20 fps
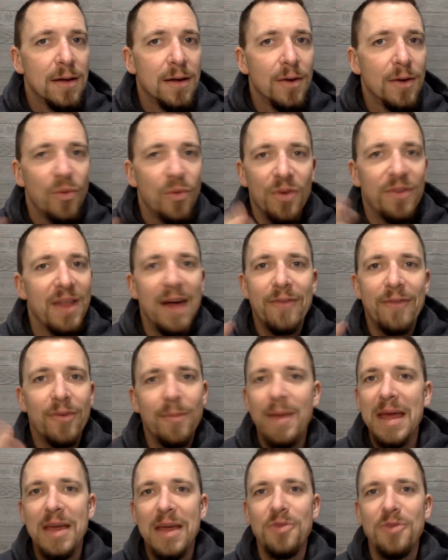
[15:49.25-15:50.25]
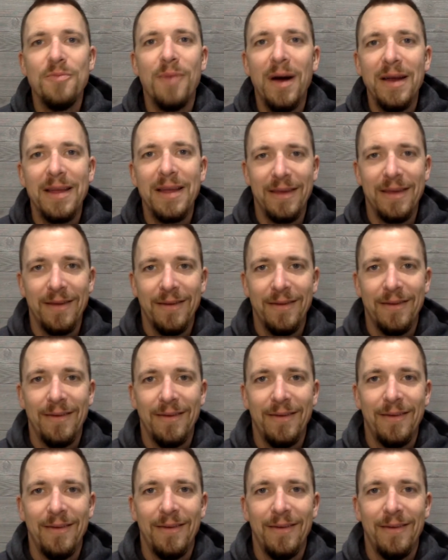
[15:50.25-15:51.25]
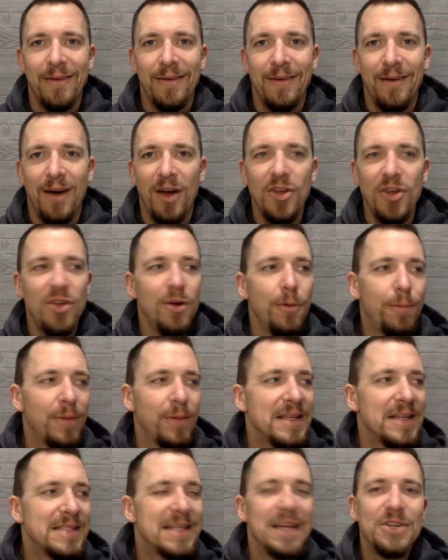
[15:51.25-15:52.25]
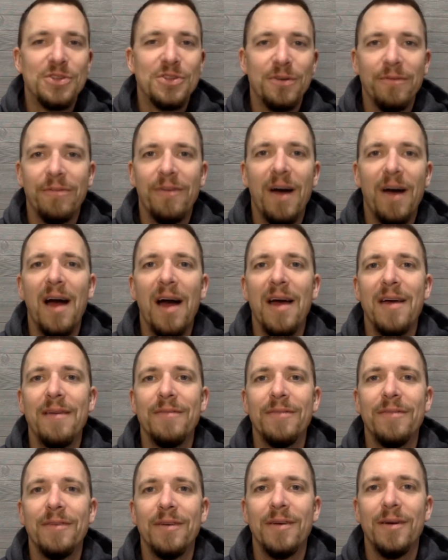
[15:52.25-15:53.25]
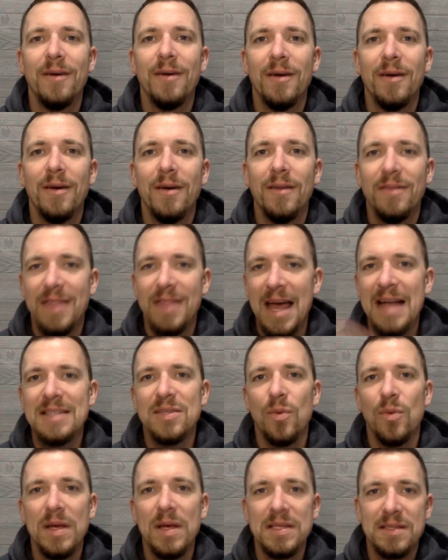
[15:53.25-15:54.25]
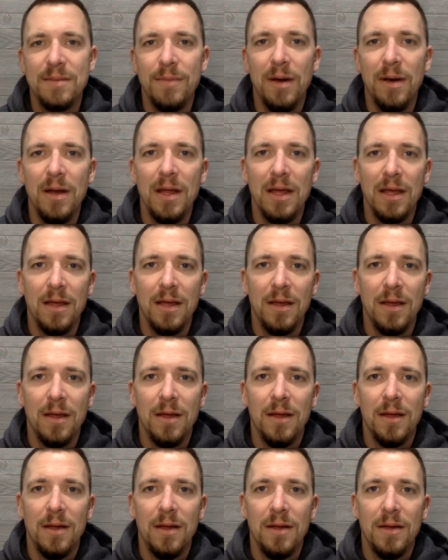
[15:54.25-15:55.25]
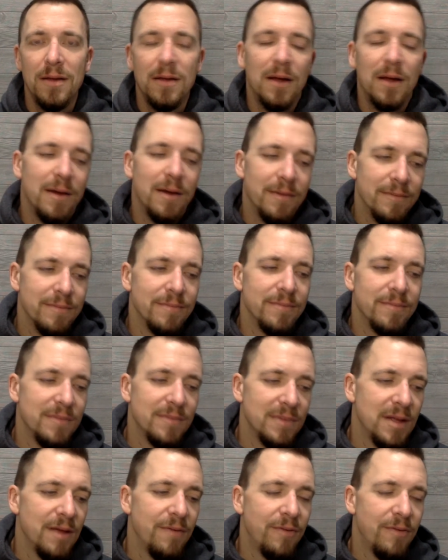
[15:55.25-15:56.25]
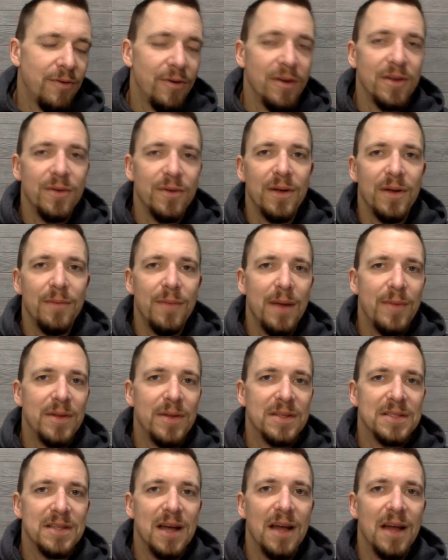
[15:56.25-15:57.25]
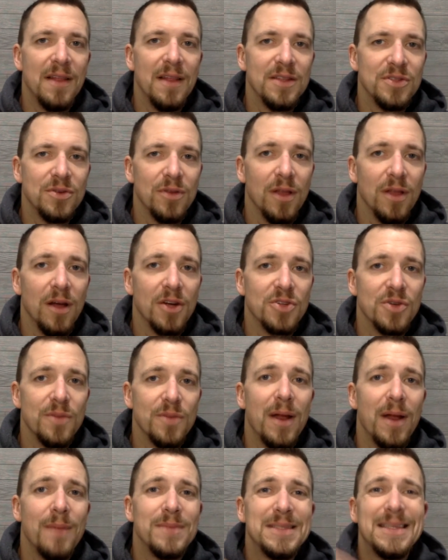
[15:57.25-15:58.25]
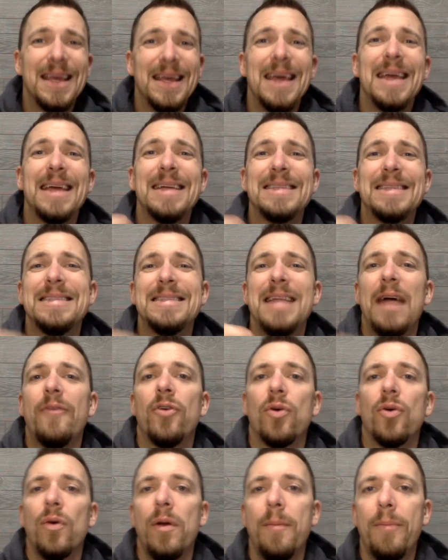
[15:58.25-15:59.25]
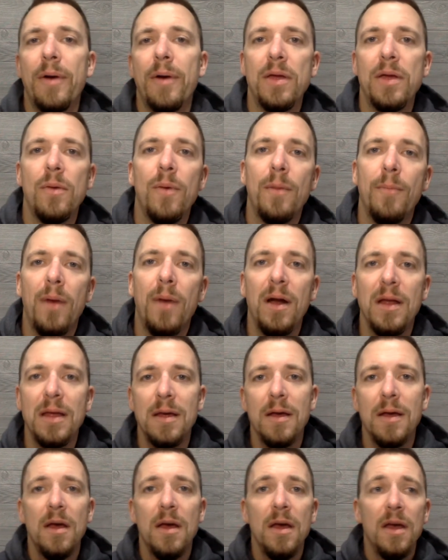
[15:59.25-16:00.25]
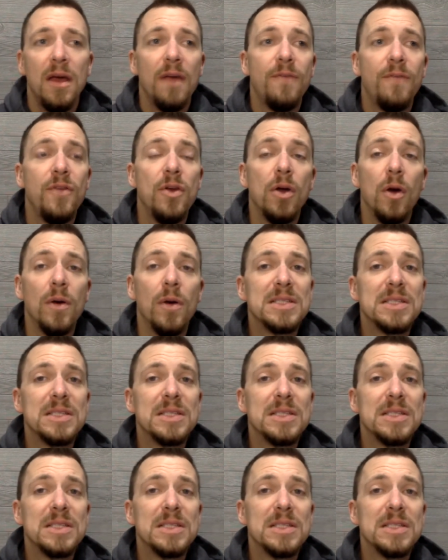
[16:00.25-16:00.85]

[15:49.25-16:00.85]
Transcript: will never make you money. A new PlayStation five, that's a waste of money. Uh, If you're into it, maybe it's not, that's your luxury, but I'm saying it's never going to bring you in money. If you go and